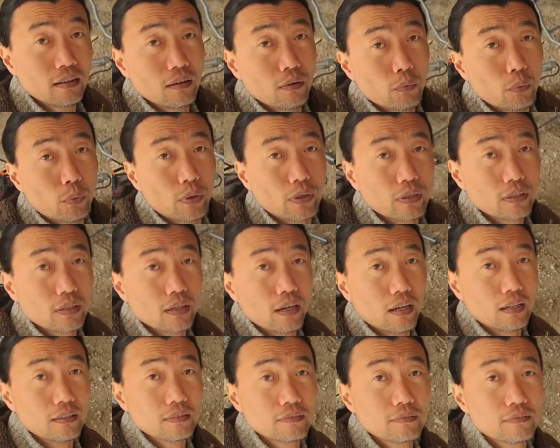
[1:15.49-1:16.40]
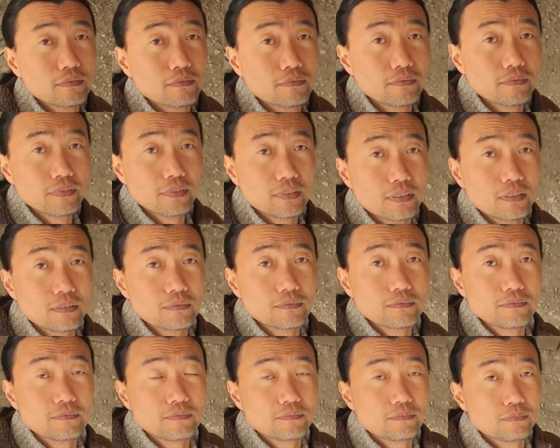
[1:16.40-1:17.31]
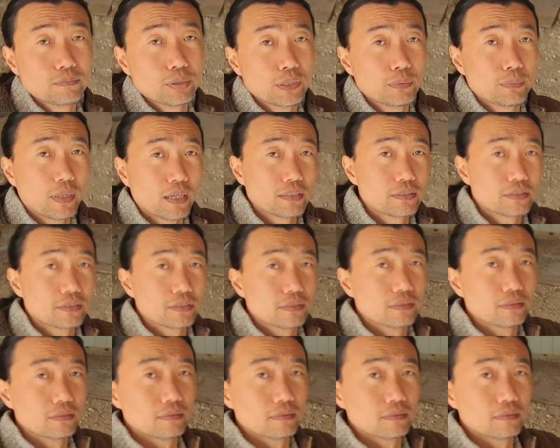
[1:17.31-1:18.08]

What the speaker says: work on, pretty much